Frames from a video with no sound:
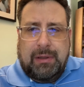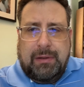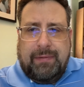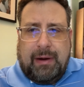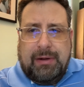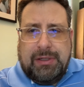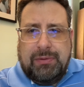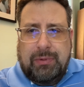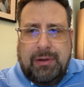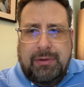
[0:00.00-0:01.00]
the various
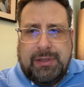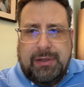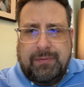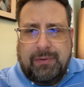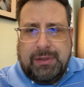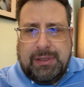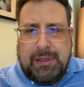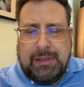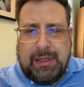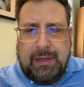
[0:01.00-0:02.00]
widows and
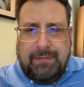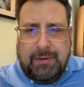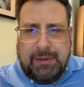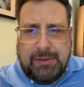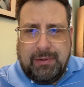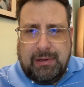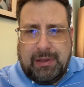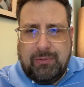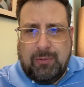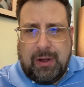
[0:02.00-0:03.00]
divorcees that he flirts with
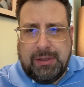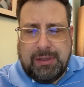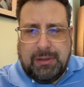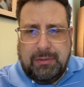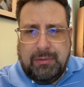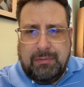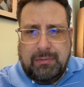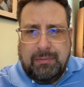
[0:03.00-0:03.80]
and wants to